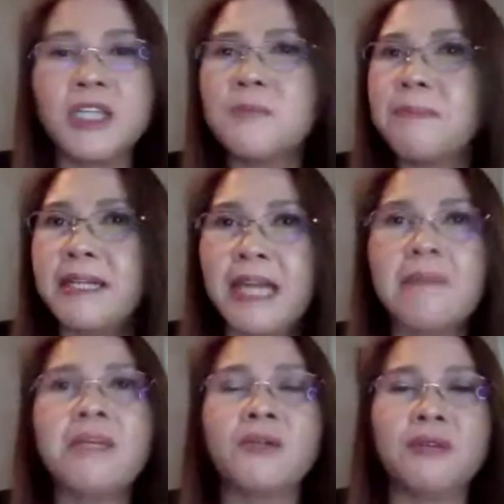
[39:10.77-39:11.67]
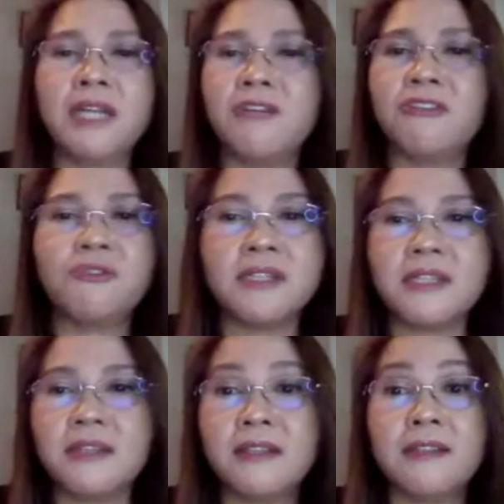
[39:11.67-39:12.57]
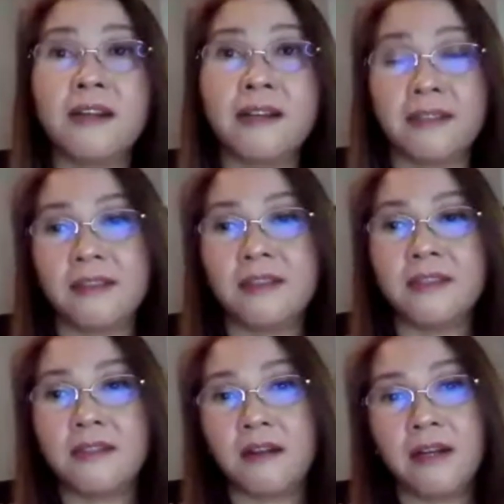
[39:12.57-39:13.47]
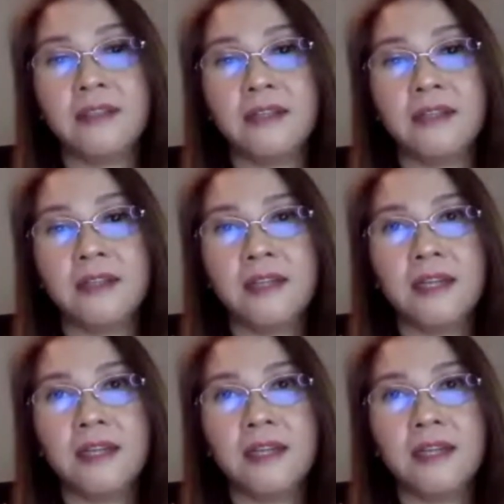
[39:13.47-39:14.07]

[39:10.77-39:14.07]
This pandemic really threw us in the dark at the start.